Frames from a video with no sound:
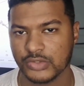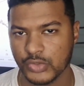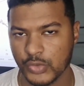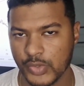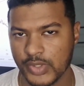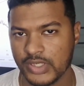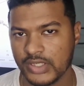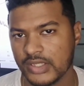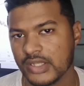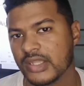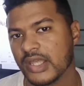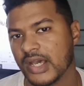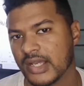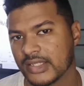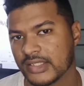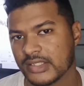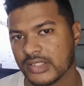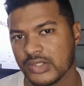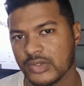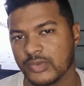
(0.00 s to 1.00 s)
doing
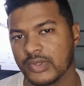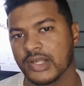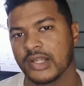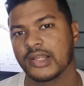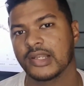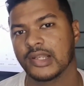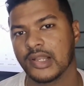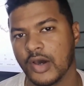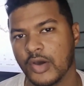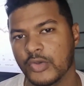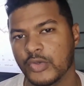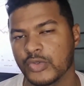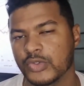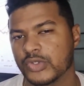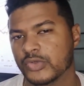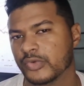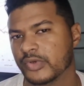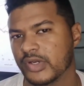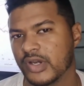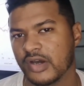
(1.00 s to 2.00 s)
that will allow you
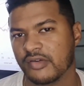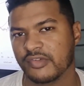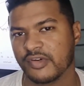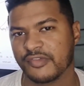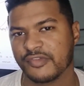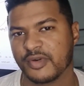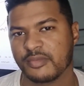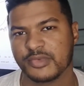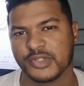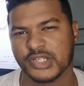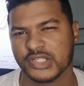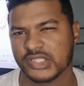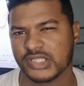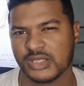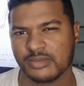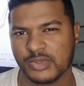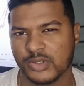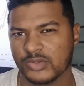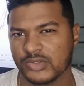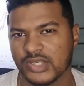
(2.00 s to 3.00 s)
to recover from
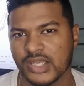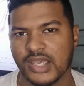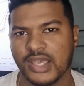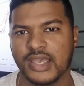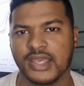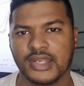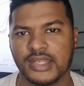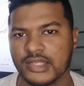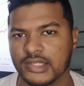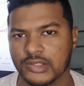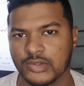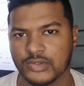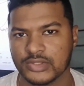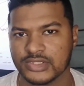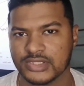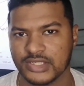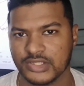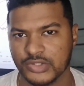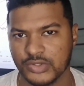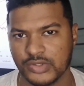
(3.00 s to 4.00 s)
just about any
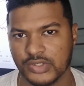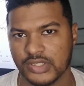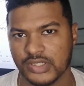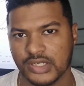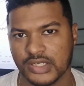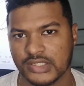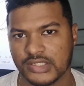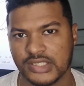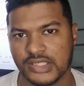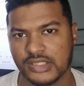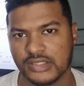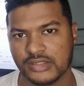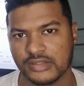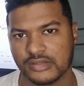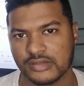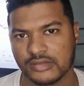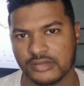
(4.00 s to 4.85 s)
loss that you can attain.